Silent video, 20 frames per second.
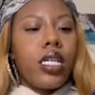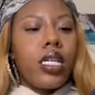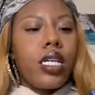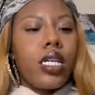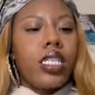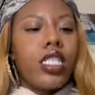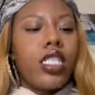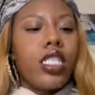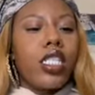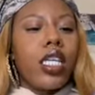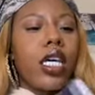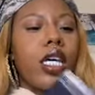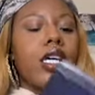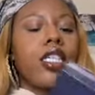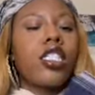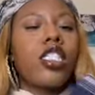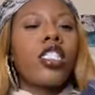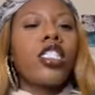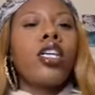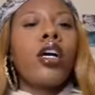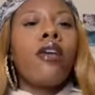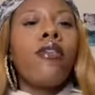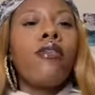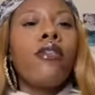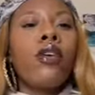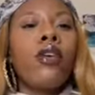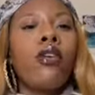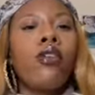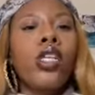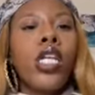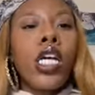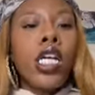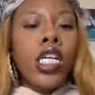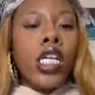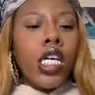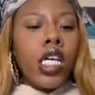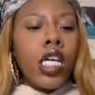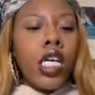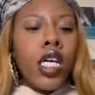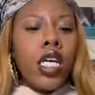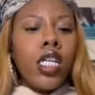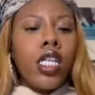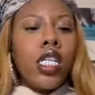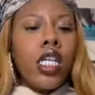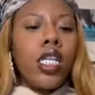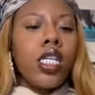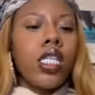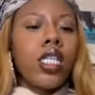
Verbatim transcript: It says shuffle again.